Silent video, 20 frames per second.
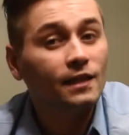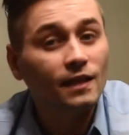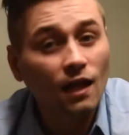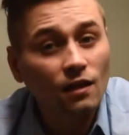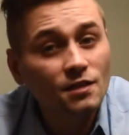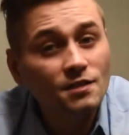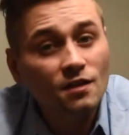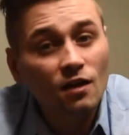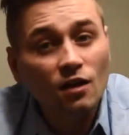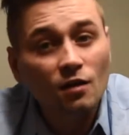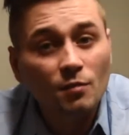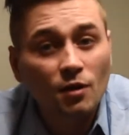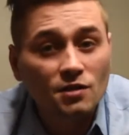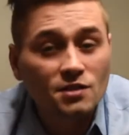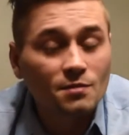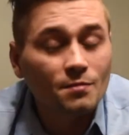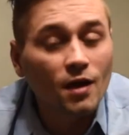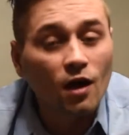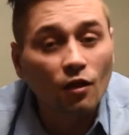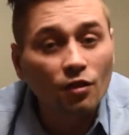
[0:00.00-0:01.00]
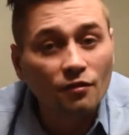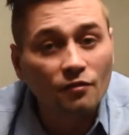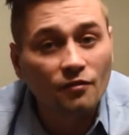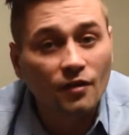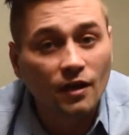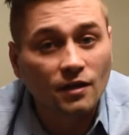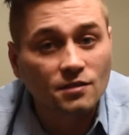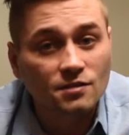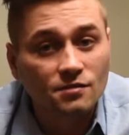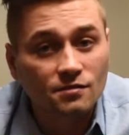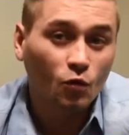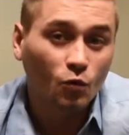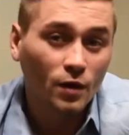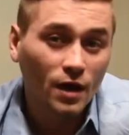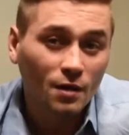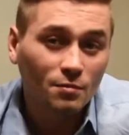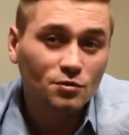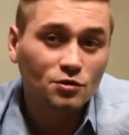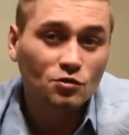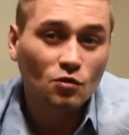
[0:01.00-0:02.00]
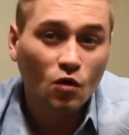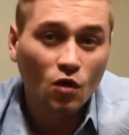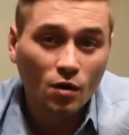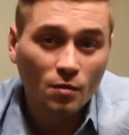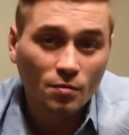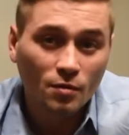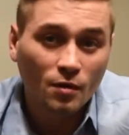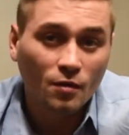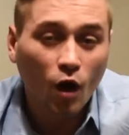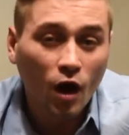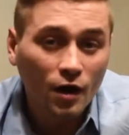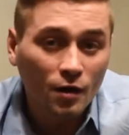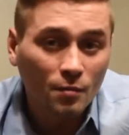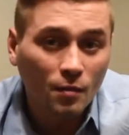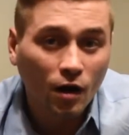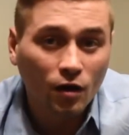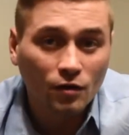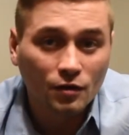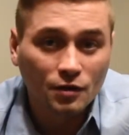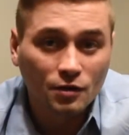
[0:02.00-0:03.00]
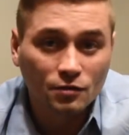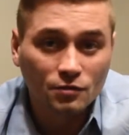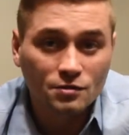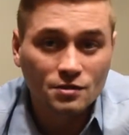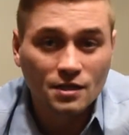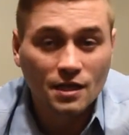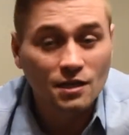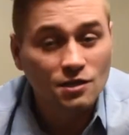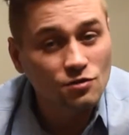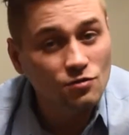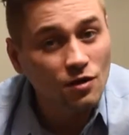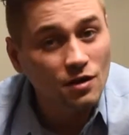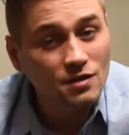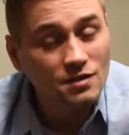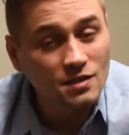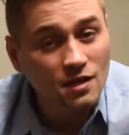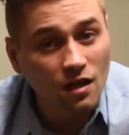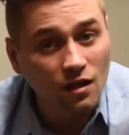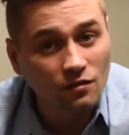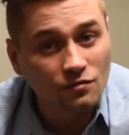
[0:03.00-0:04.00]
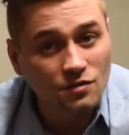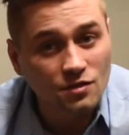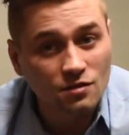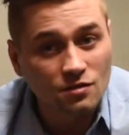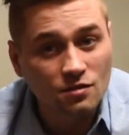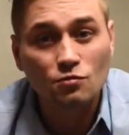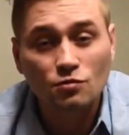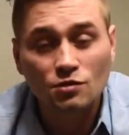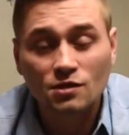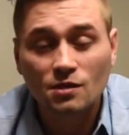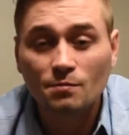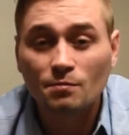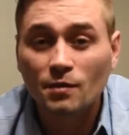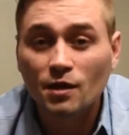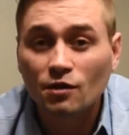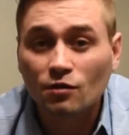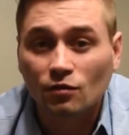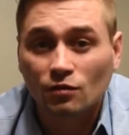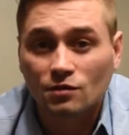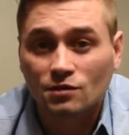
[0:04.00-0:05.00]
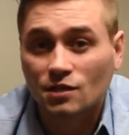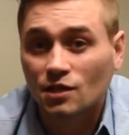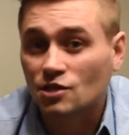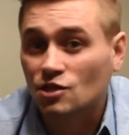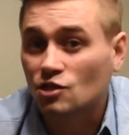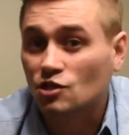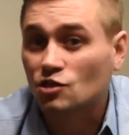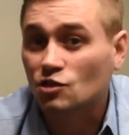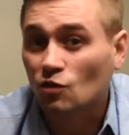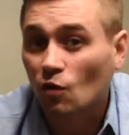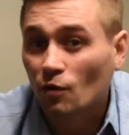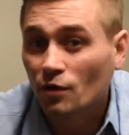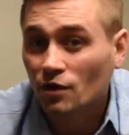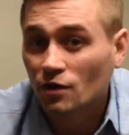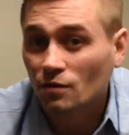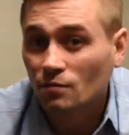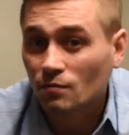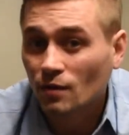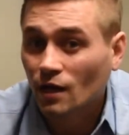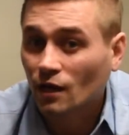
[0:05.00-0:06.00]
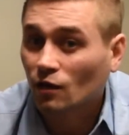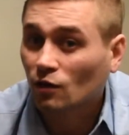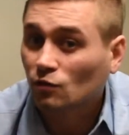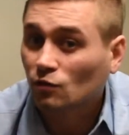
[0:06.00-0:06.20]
Now let's talk about some health effects. We absorb water molecules into our cells through some minerals such as sodium and